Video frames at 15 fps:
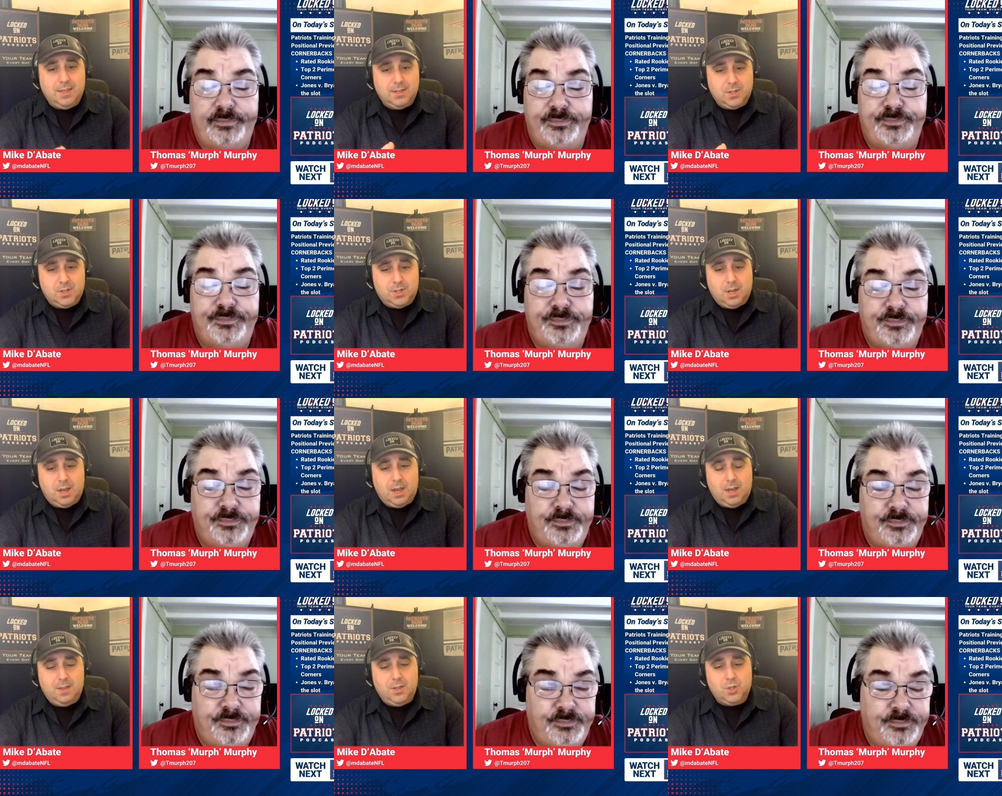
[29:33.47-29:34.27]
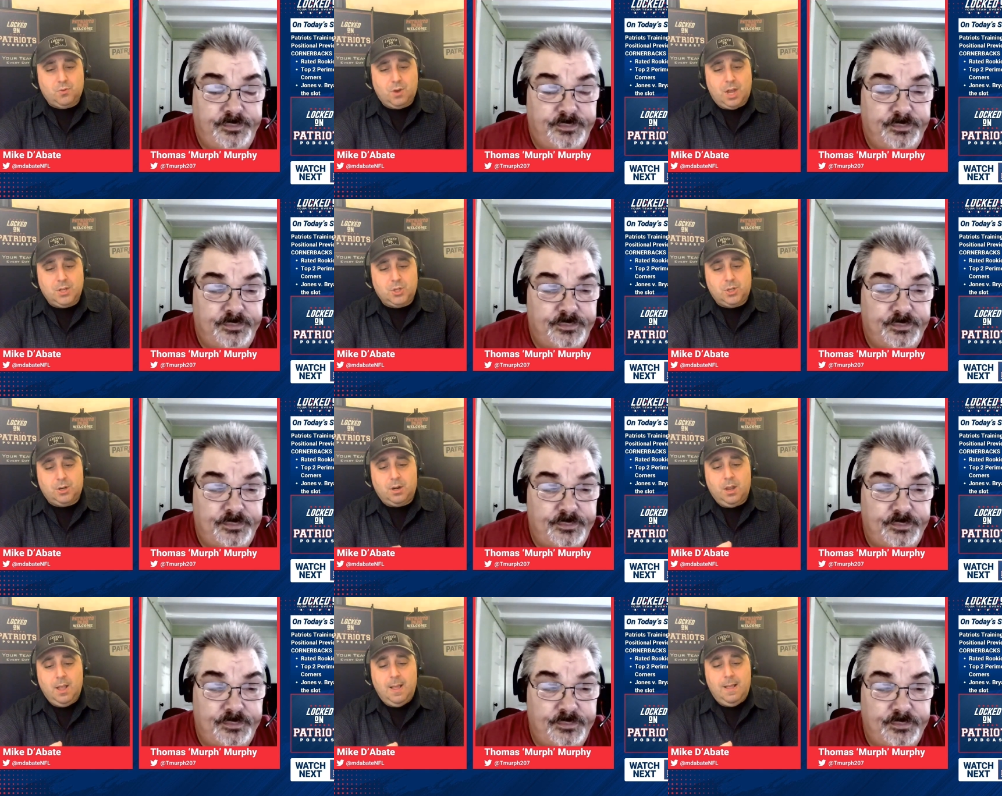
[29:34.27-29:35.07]
Speaker 1: this uh, this
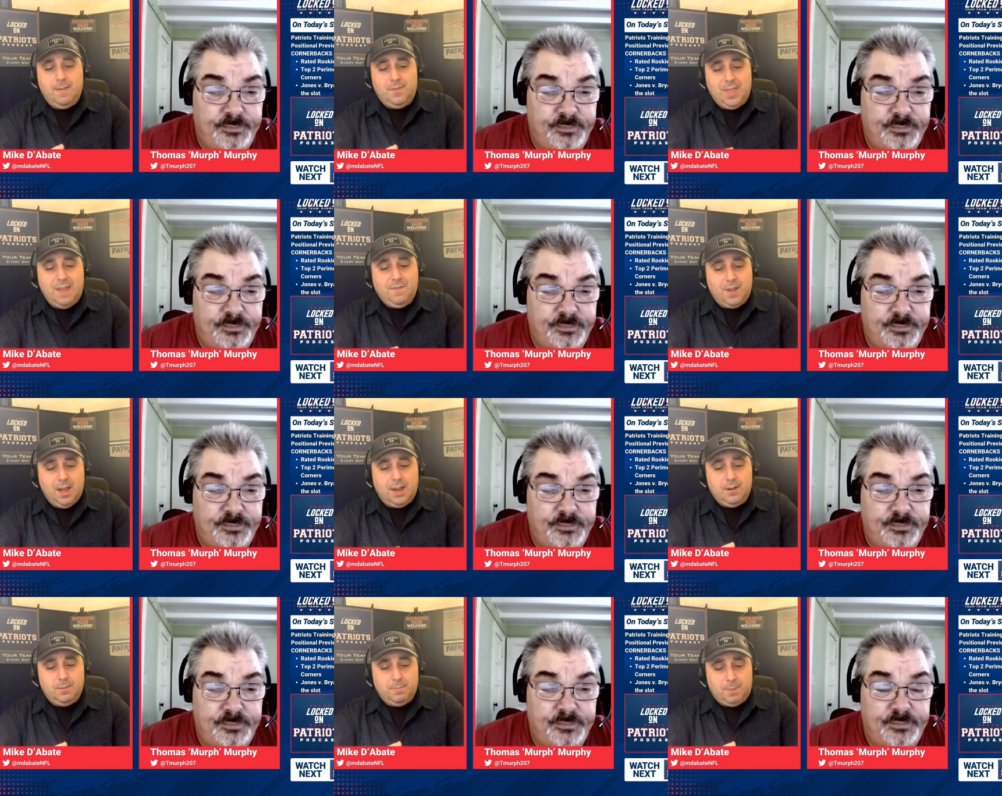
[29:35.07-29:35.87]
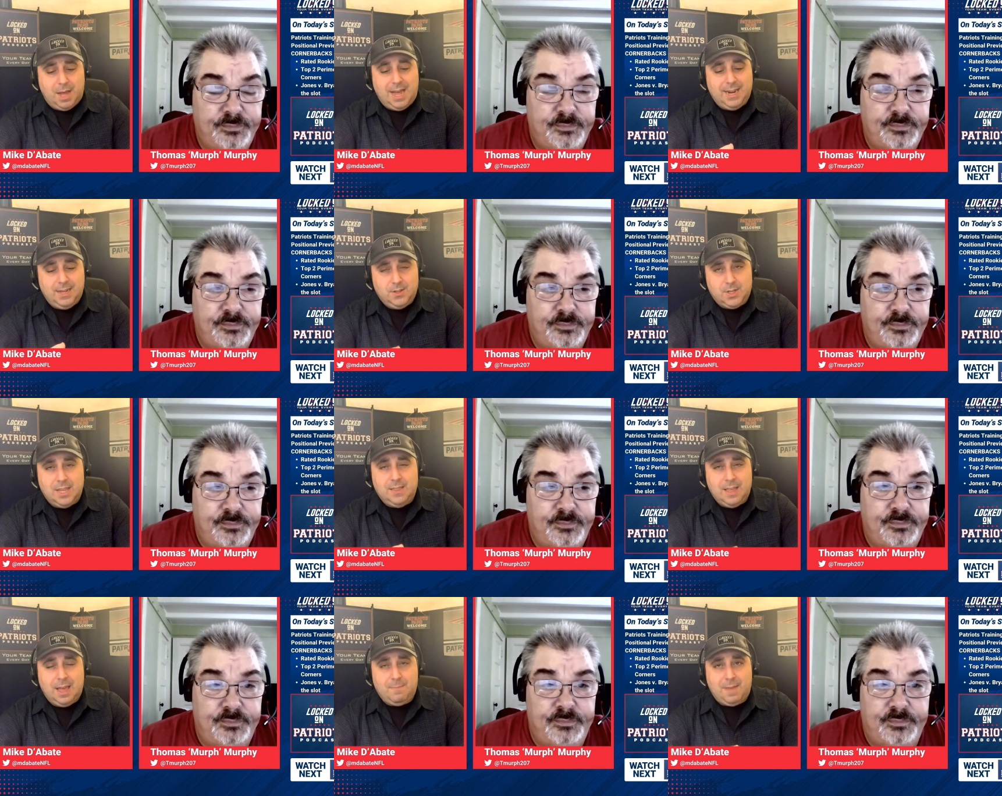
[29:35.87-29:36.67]
roster. They've got bodies
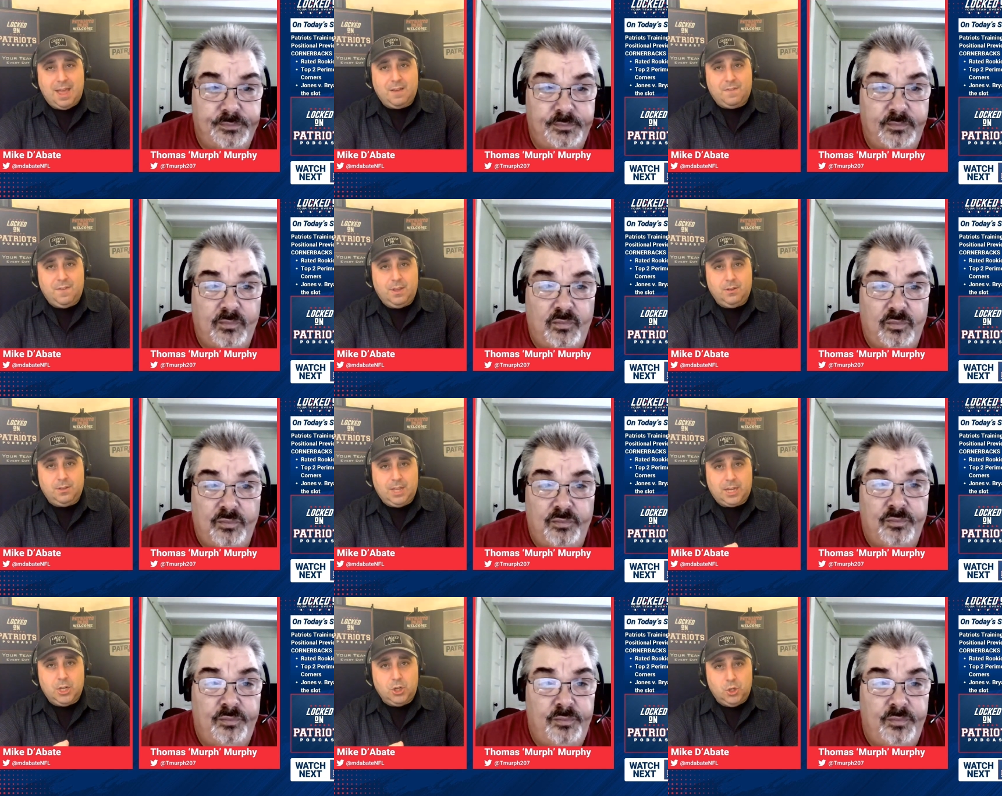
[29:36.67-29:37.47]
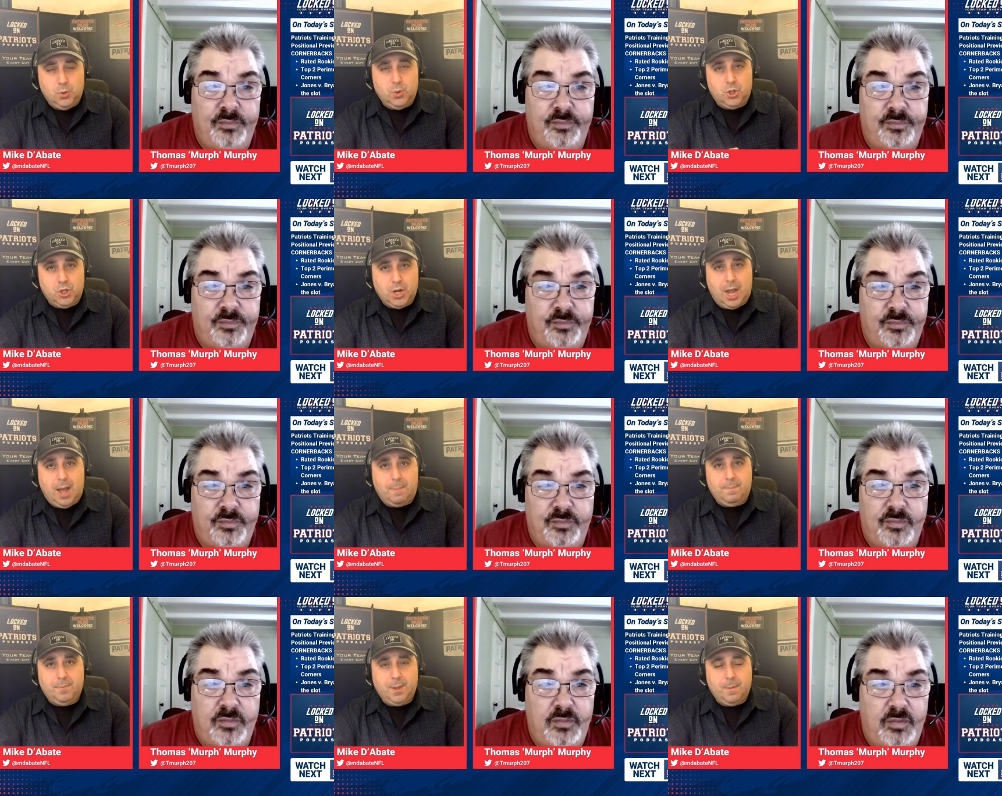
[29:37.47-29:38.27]
in that backfield that can do the
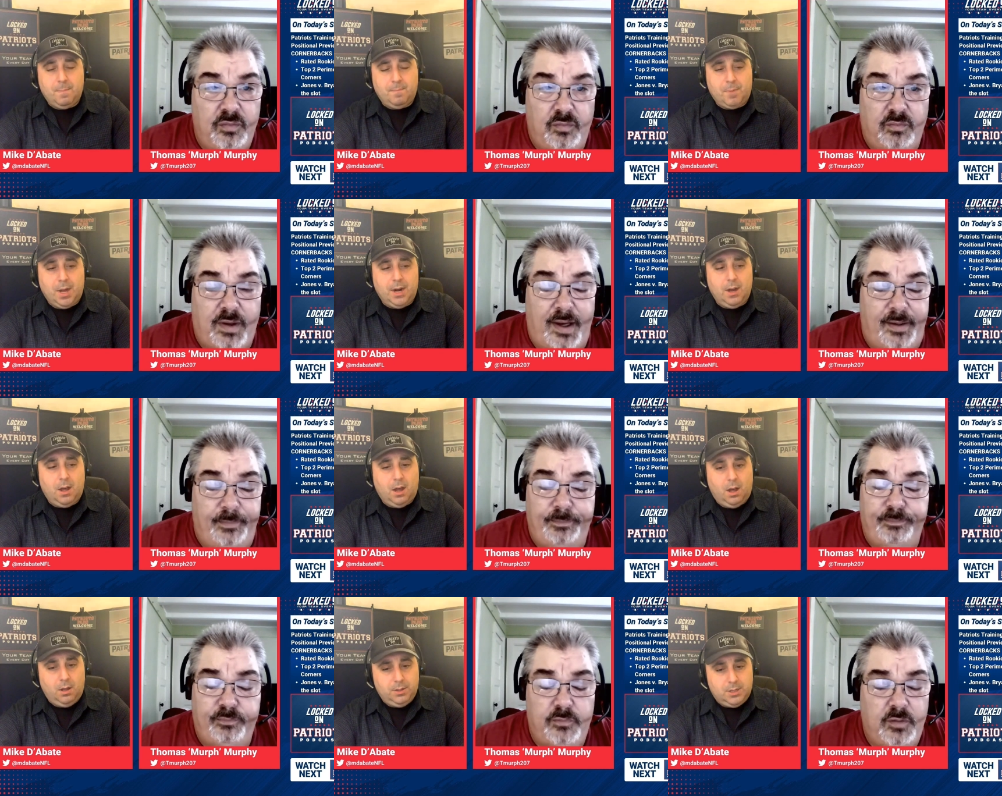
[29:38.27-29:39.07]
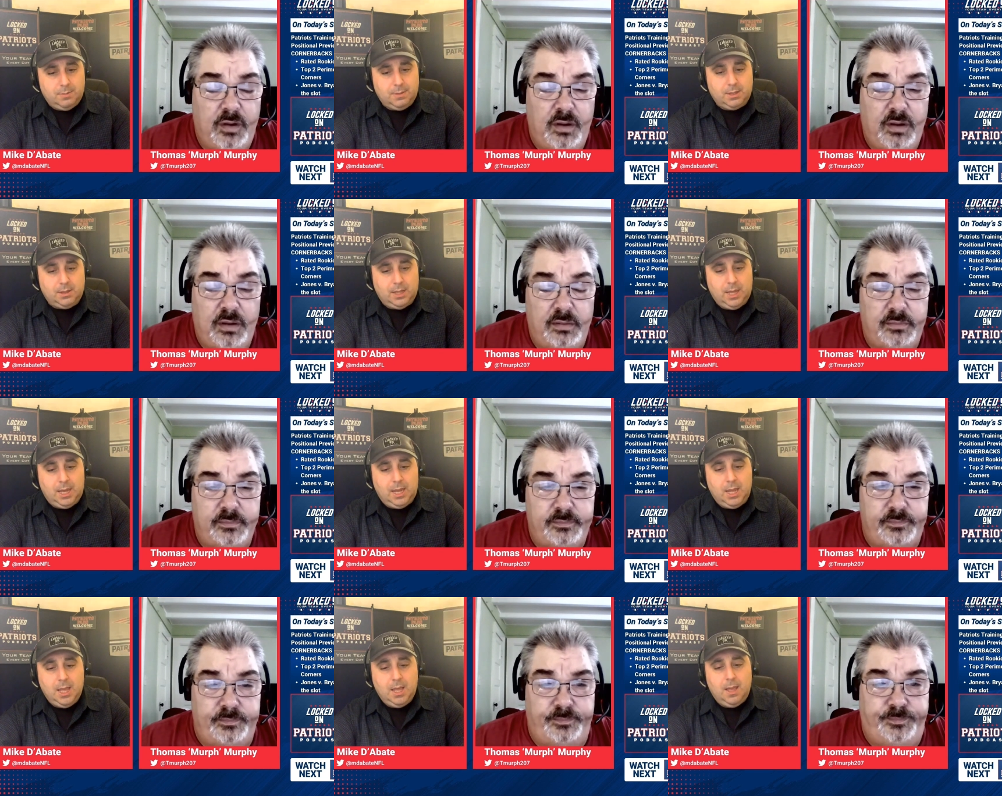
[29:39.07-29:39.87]
job. But right.
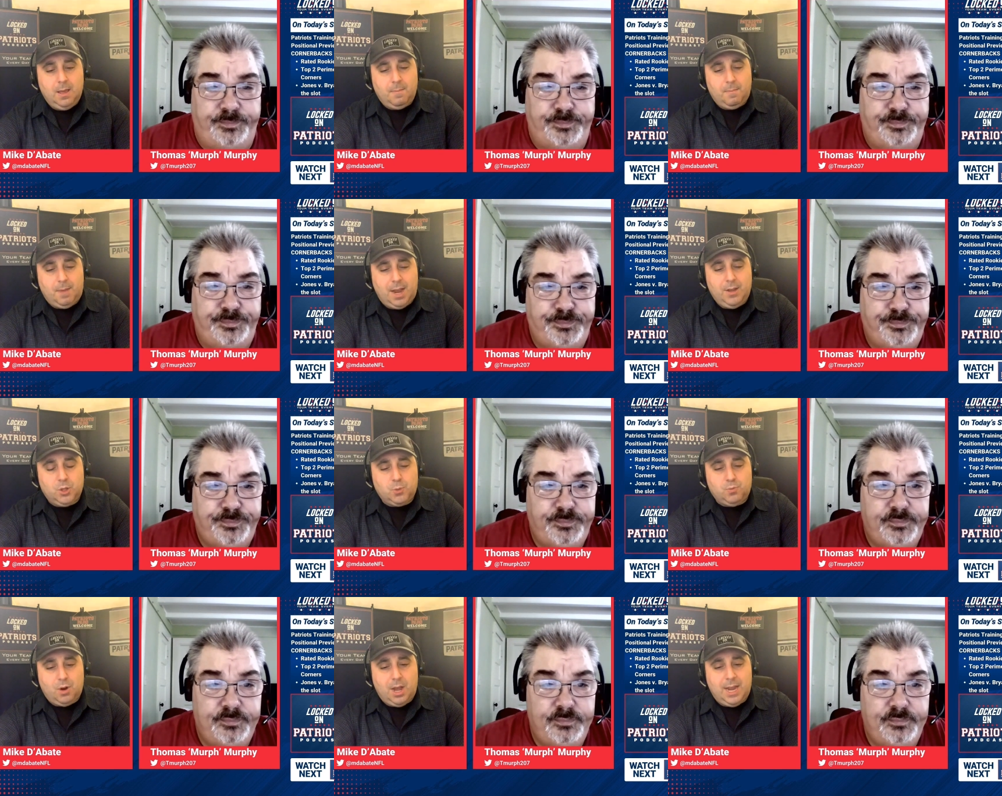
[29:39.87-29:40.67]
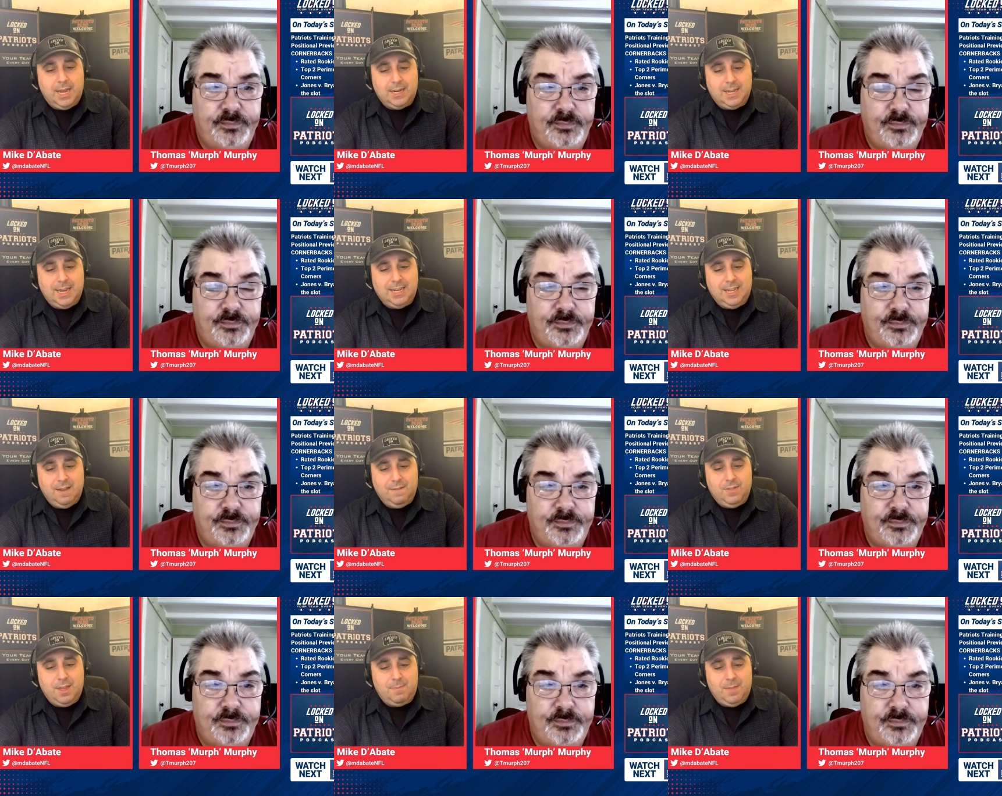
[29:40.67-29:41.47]
ultimately, Myles Bryant can
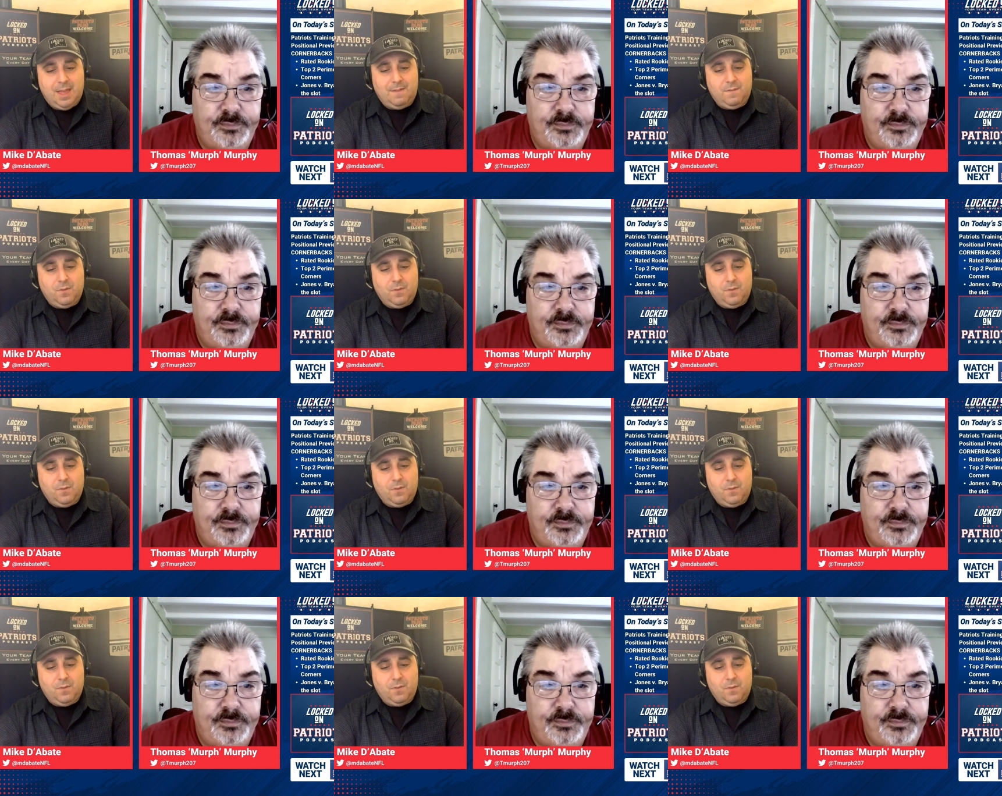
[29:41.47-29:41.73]
give them that